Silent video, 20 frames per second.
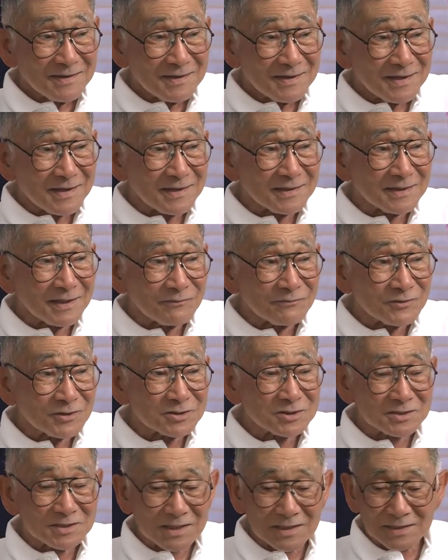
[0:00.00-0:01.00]
And the
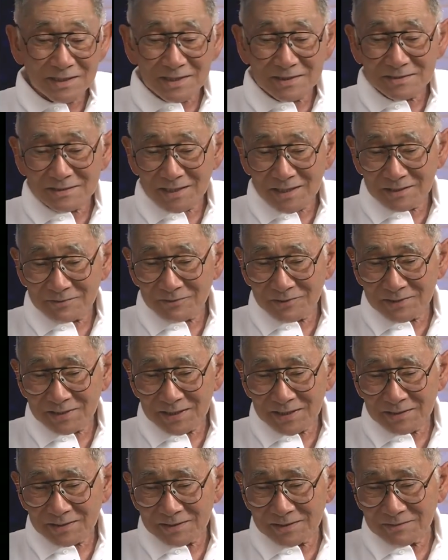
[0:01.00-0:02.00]
first thing they said when
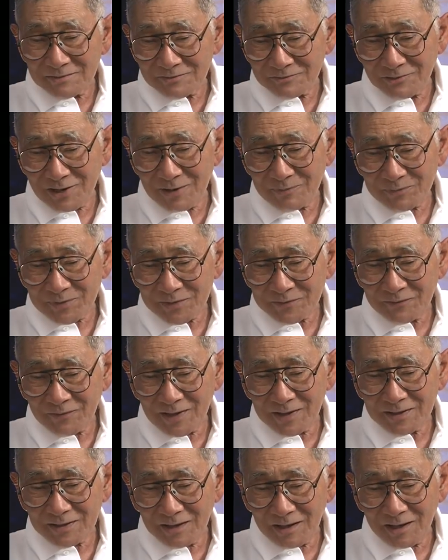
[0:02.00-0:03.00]
they dropped
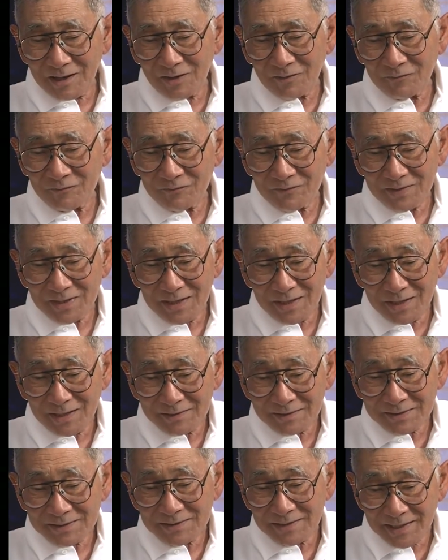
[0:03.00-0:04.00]
us off
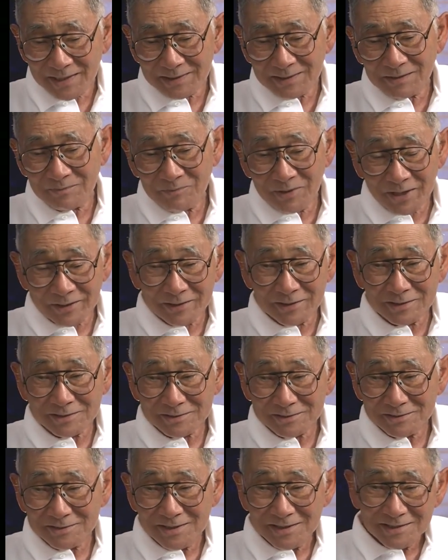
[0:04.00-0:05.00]
at the
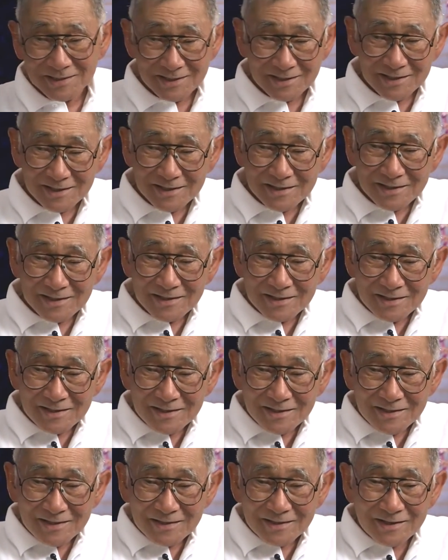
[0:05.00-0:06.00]
barracks,
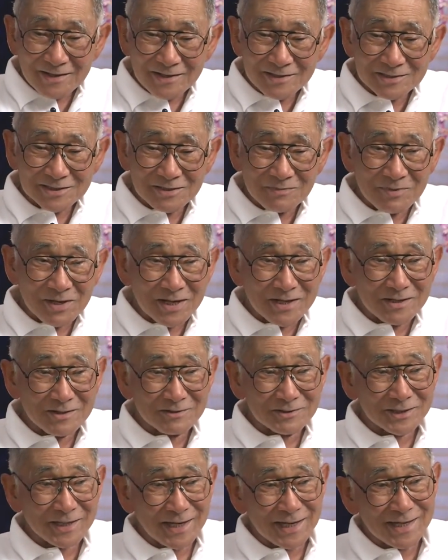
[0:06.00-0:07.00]
there's the
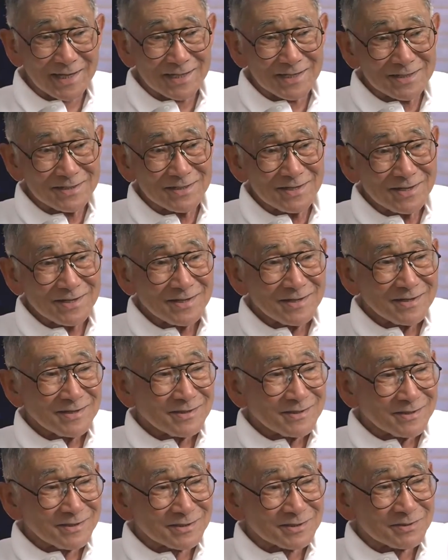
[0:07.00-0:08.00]
baled hay,
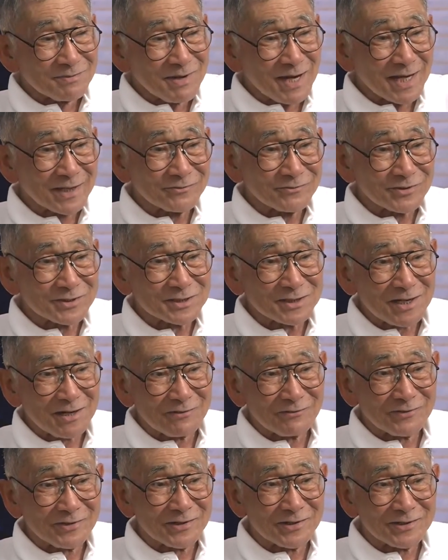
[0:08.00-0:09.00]
there's a mattress
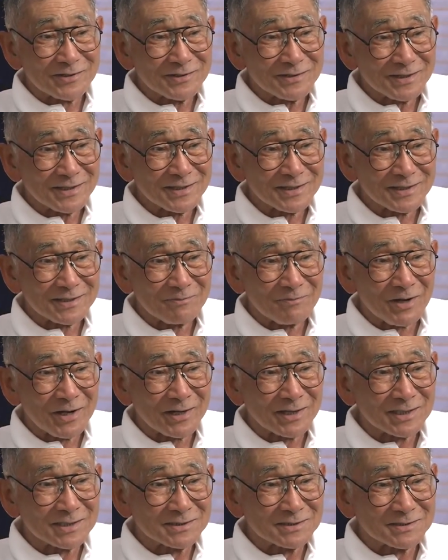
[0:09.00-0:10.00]
cover in the
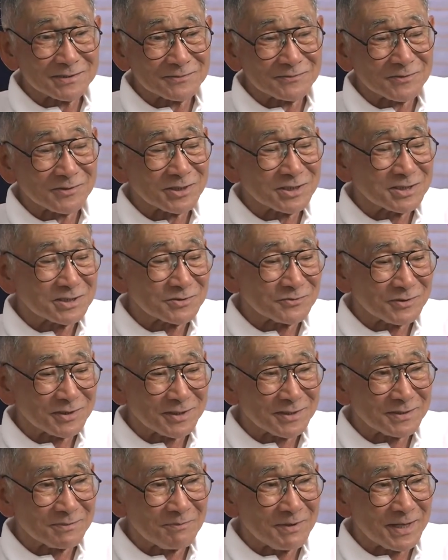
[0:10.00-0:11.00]
barracks for each one
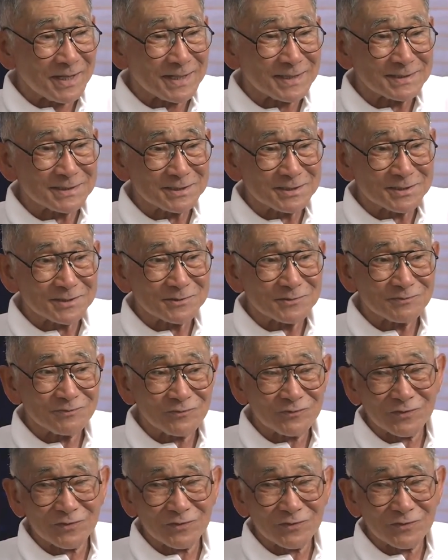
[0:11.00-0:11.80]
of the beds.